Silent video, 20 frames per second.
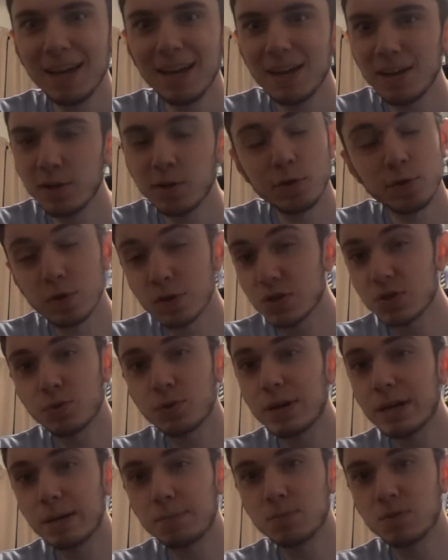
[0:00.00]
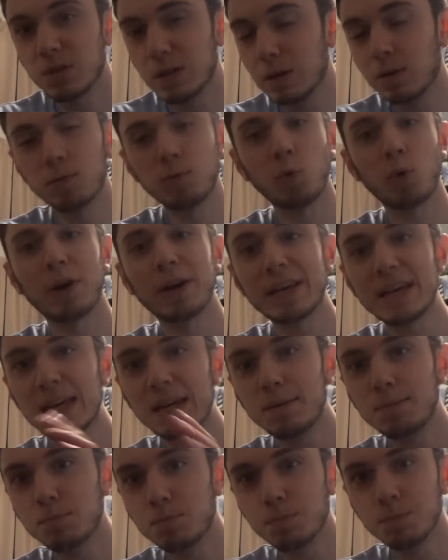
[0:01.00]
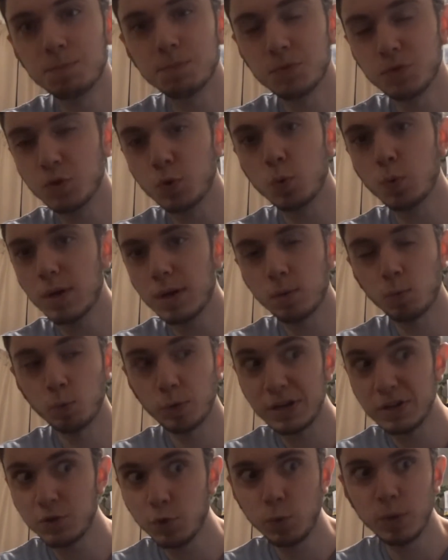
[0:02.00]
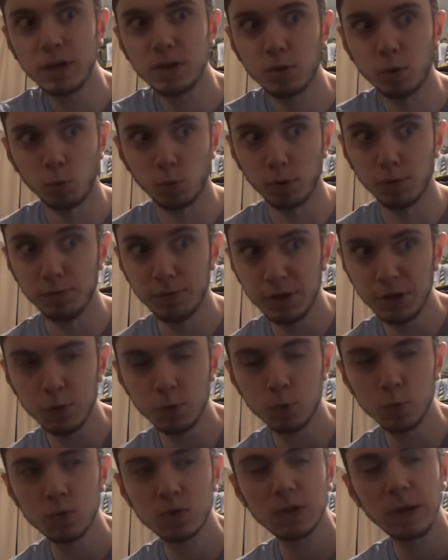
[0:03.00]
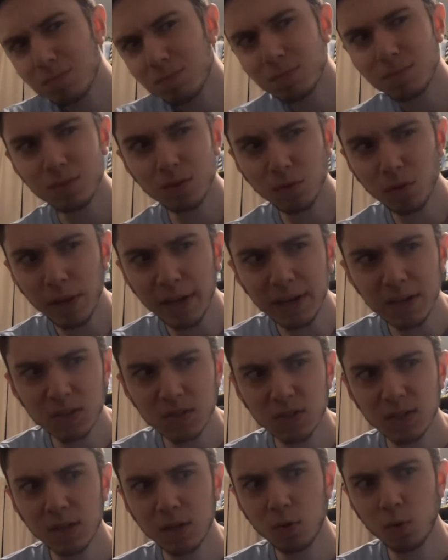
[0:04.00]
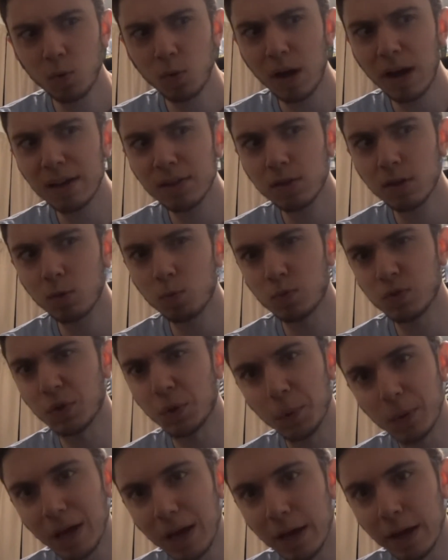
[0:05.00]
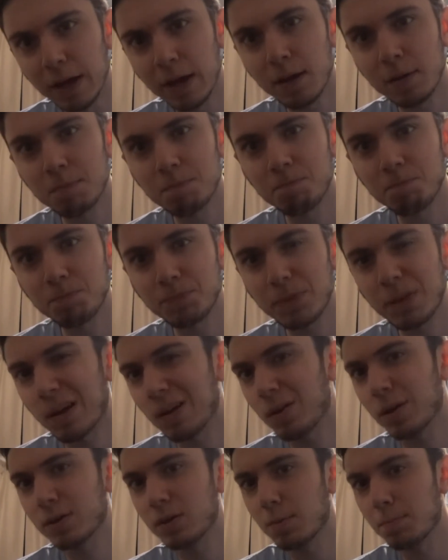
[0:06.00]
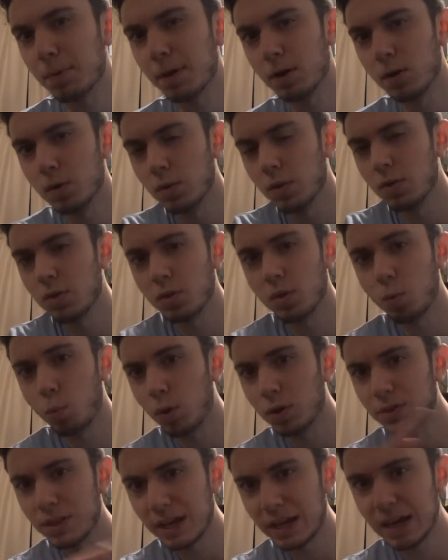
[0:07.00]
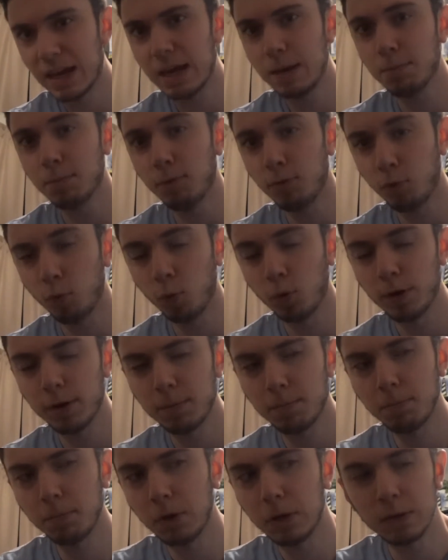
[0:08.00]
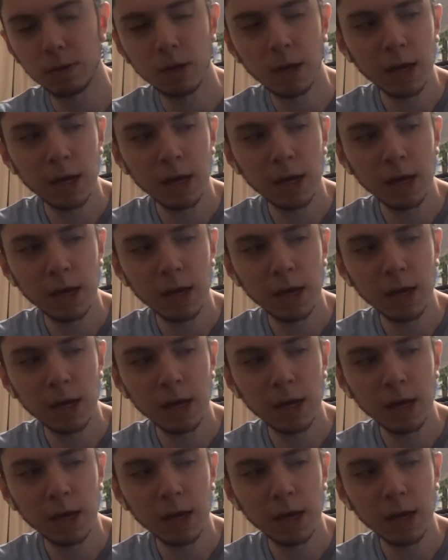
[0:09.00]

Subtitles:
you know, the streams, therefore I keep redoing the reviews. The latest single I thought was okay. I liked it better than the one that came before it, but